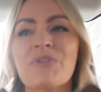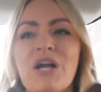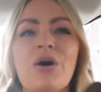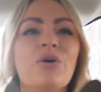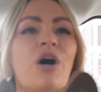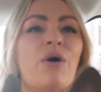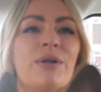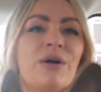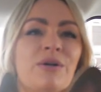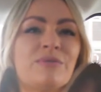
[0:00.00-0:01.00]
like I'll go
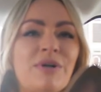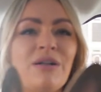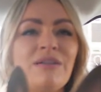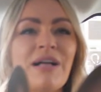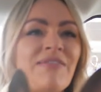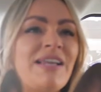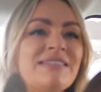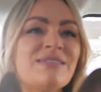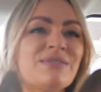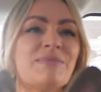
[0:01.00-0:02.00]
and I'll I'll have a
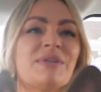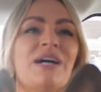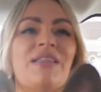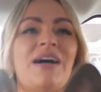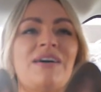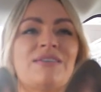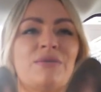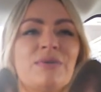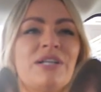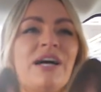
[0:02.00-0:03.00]
lesson or something like that, and I
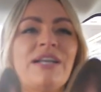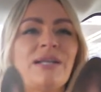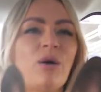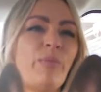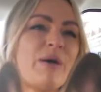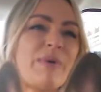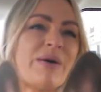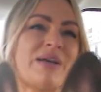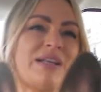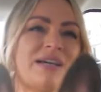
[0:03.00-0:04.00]
want to learn a little bit about it.